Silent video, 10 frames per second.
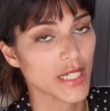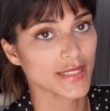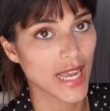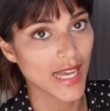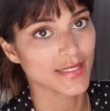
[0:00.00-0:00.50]

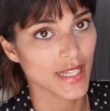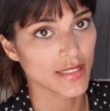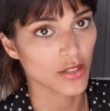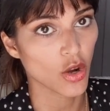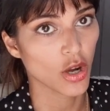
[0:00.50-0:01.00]
That's
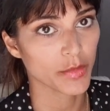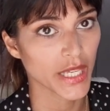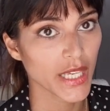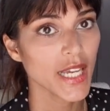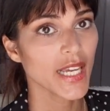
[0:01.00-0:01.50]
Assad's
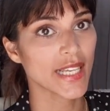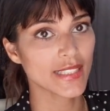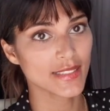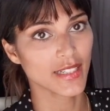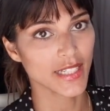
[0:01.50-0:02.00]
army.
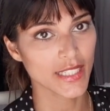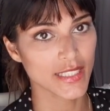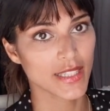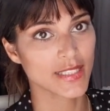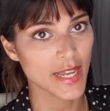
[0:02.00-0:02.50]
He's the
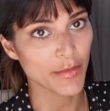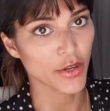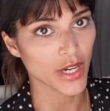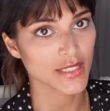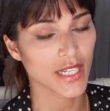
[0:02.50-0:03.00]
leader, the
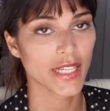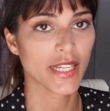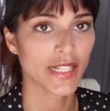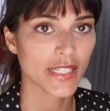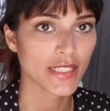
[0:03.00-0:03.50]

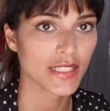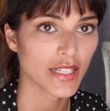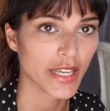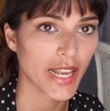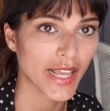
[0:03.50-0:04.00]
democratically
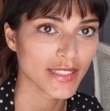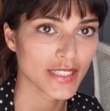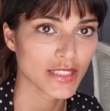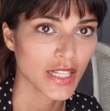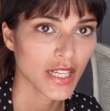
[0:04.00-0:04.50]

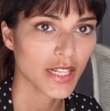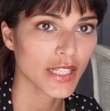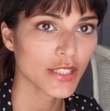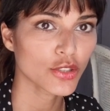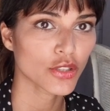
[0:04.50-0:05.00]
elected
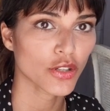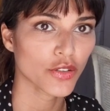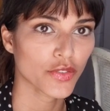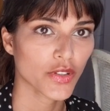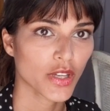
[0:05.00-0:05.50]
leader
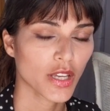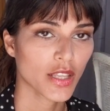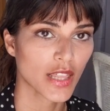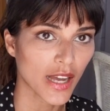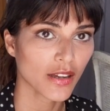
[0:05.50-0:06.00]
of
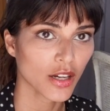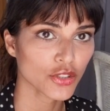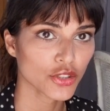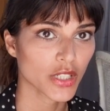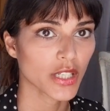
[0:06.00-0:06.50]
that
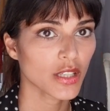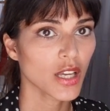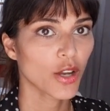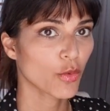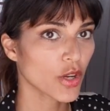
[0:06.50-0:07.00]

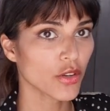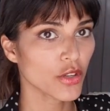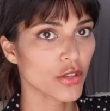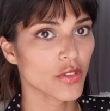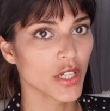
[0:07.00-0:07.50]
country. We got
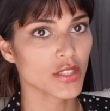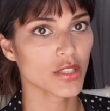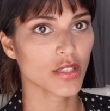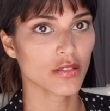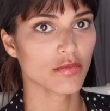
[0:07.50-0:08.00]
no right
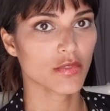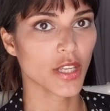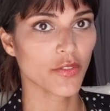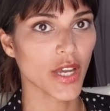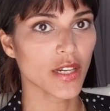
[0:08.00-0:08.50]
to
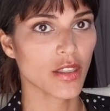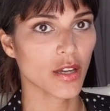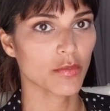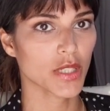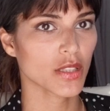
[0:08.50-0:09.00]
invade
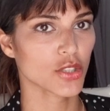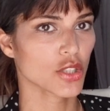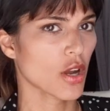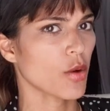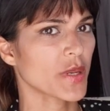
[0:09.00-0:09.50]
them. And they're
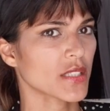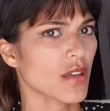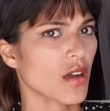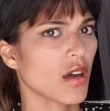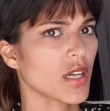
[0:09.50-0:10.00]
just like, oh, but
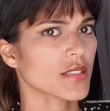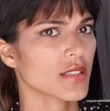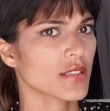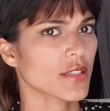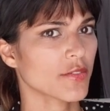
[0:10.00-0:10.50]
it's
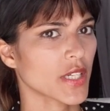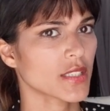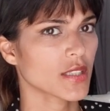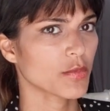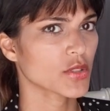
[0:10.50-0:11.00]
ISIS
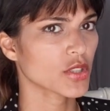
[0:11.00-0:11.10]
invading them.